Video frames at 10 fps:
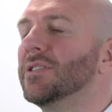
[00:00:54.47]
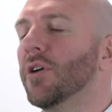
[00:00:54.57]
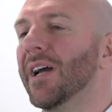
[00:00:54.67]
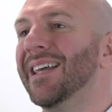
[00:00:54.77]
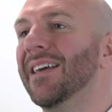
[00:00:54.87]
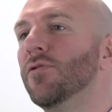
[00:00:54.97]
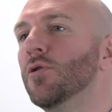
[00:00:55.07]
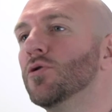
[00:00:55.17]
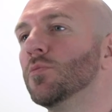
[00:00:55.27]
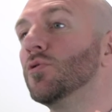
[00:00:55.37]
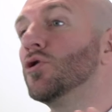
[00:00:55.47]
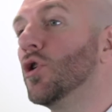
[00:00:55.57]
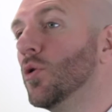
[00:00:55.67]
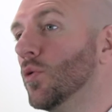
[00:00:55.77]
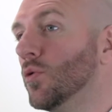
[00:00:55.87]
is try and give you some
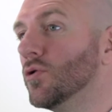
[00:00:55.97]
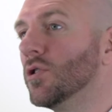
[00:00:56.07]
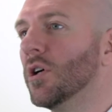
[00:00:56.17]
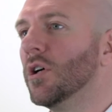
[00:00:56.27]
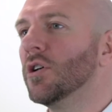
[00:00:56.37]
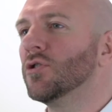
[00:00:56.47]
tools